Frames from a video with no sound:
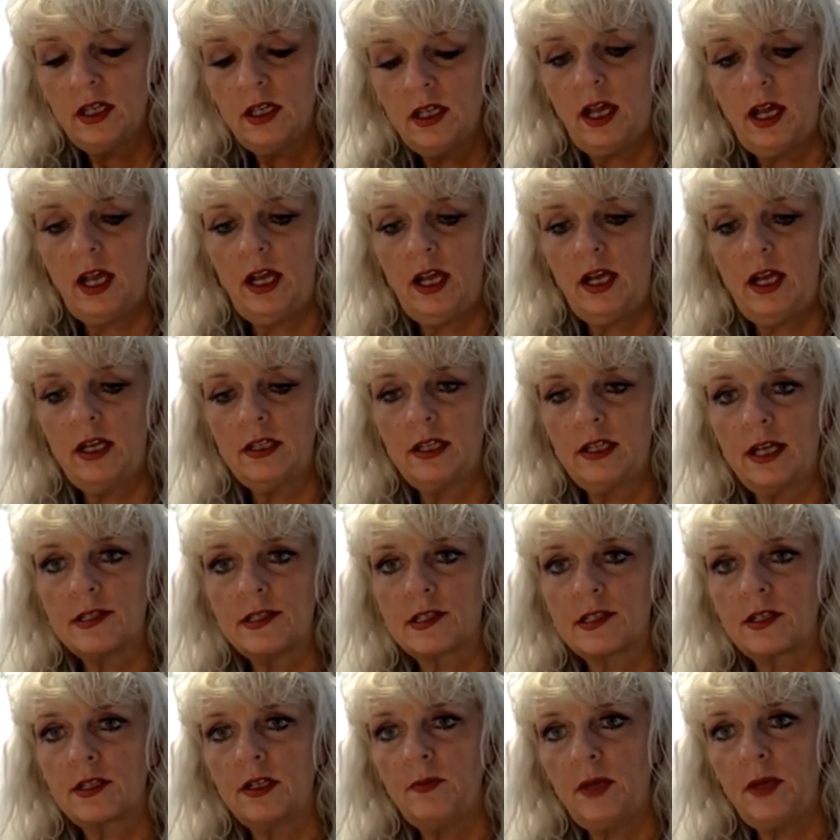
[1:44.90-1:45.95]
And that's
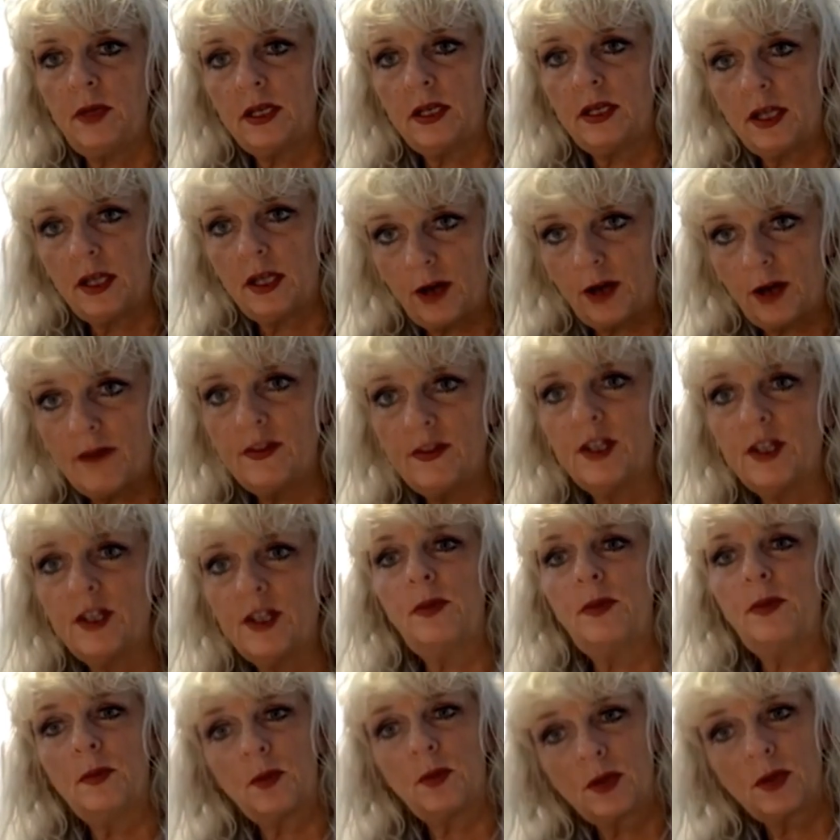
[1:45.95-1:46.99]
going to be another avenue that
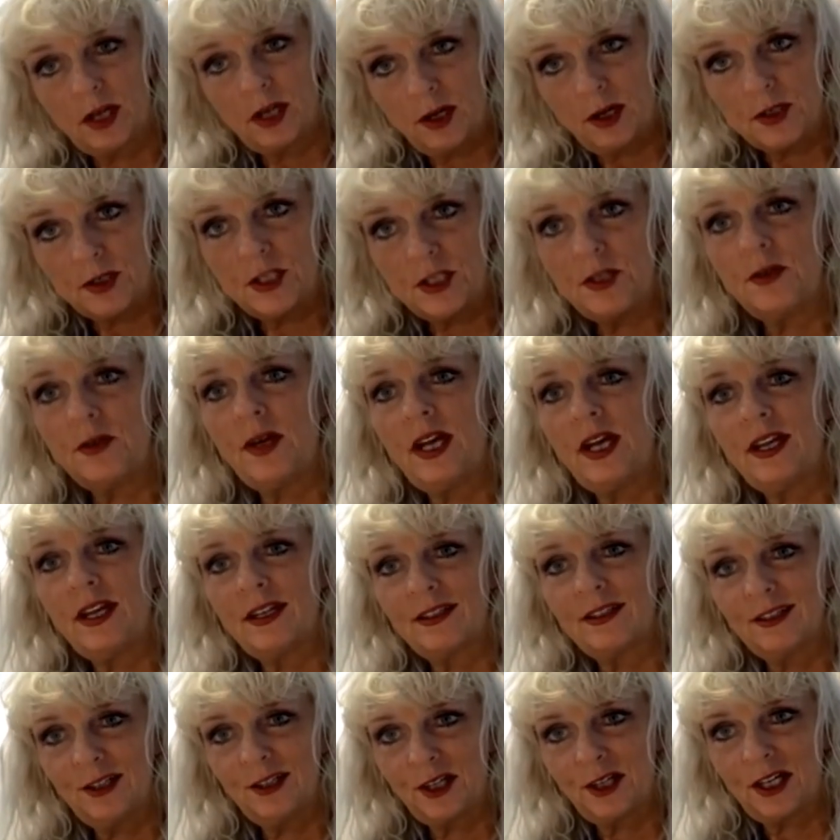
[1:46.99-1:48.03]
people can go to
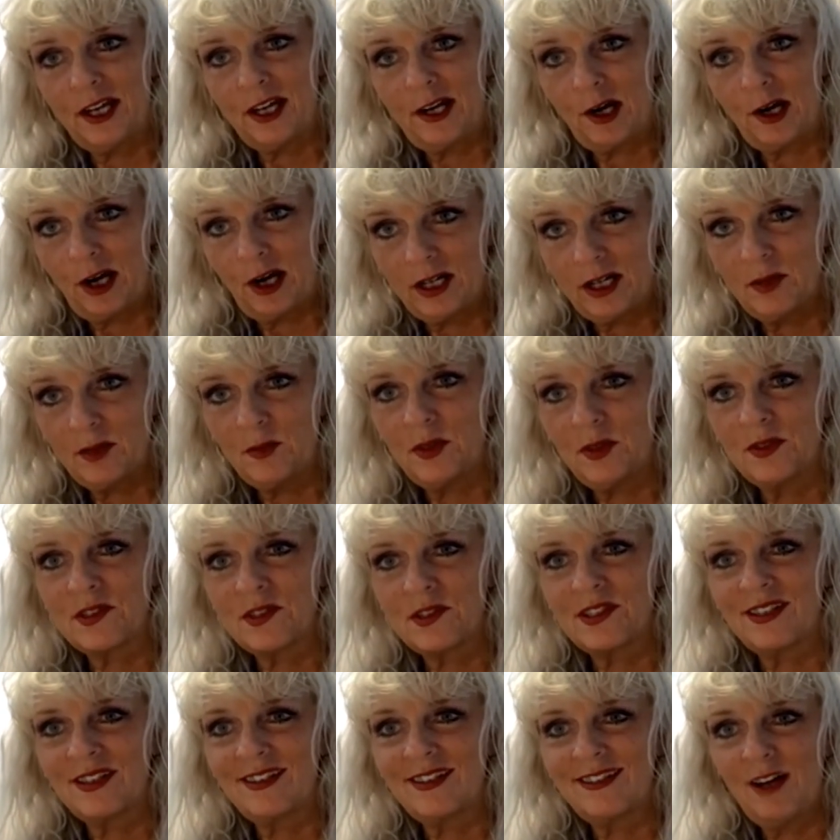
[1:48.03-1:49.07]
and look at our animals
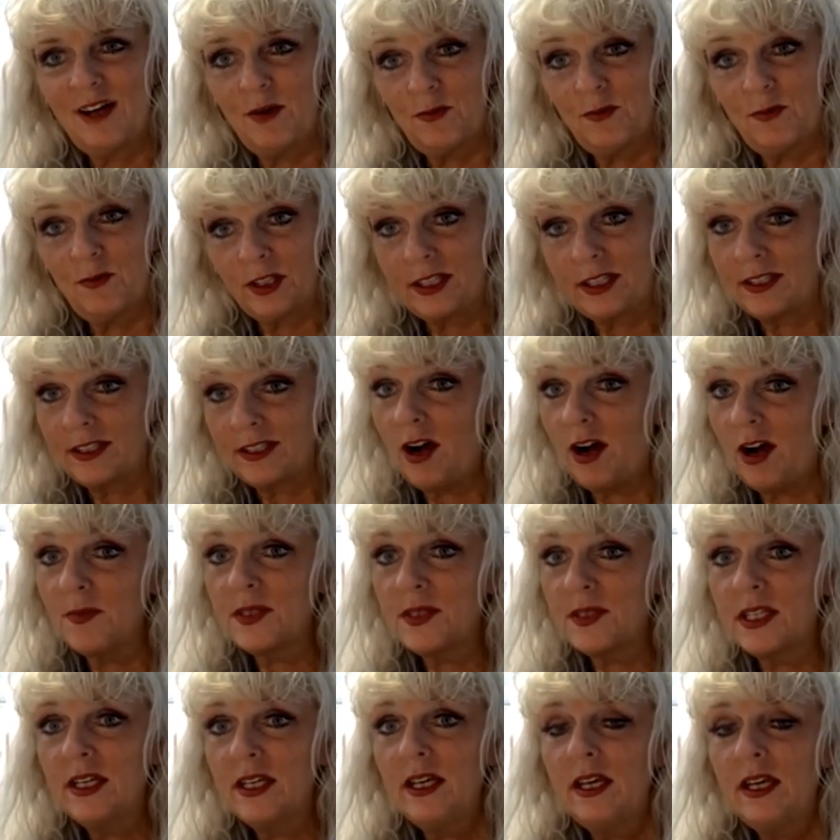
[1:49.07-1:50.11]
and hopefully
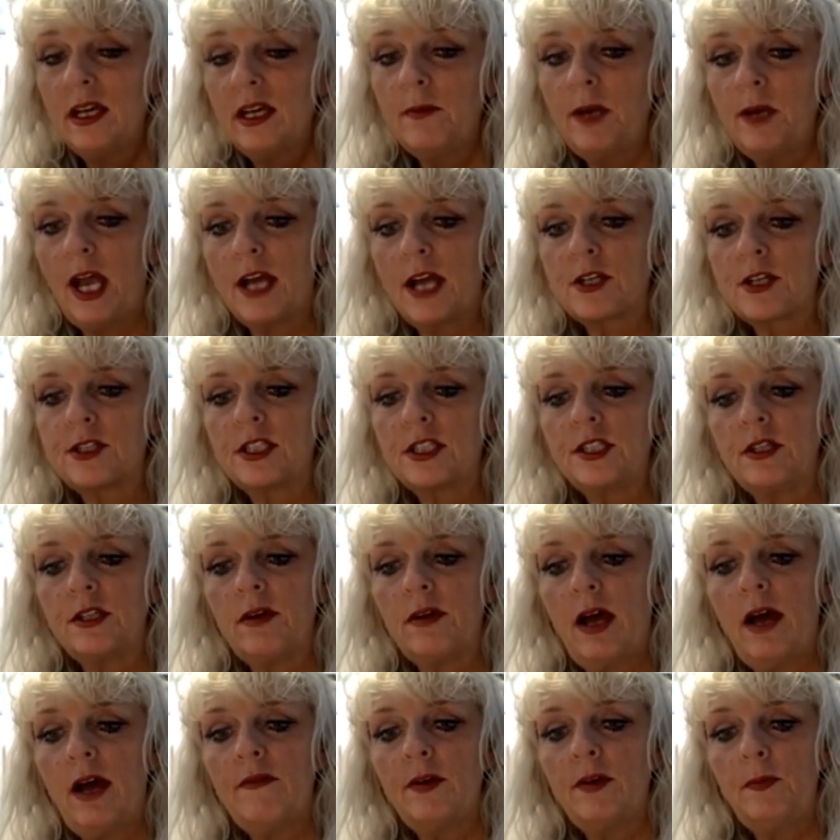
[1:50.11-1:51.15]
adopt. And we actually do
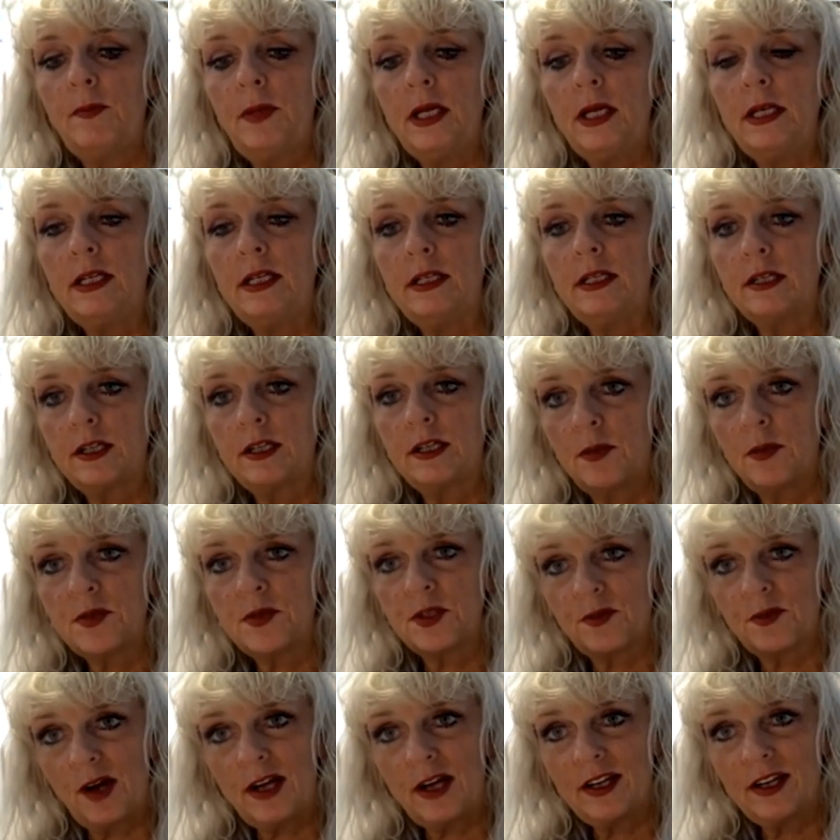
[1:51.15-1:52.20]
have a pending adoption
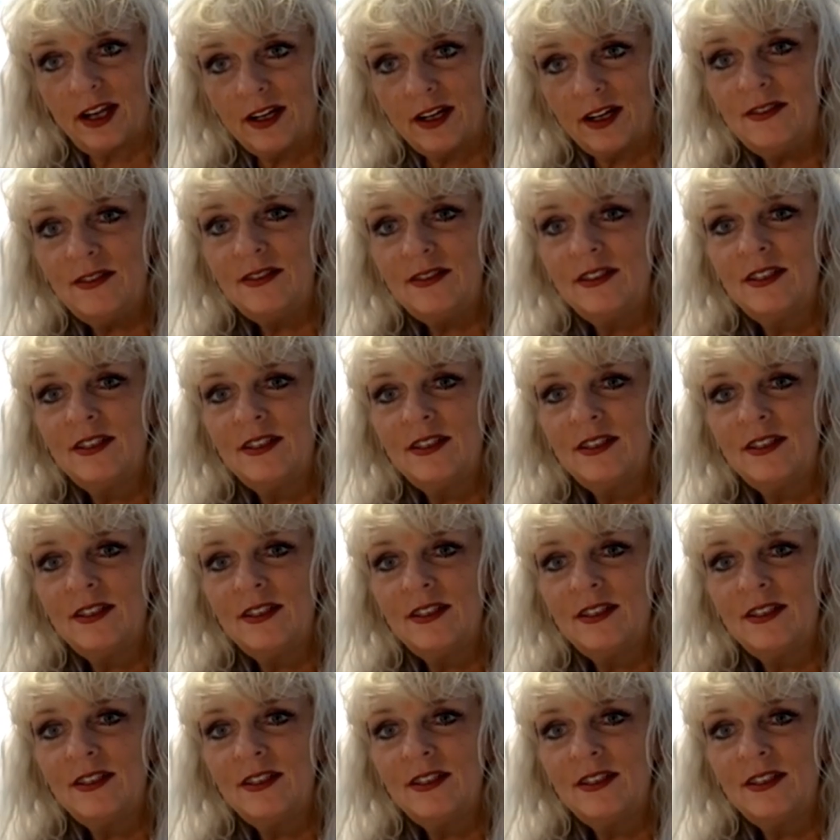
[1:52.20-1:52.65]
right now,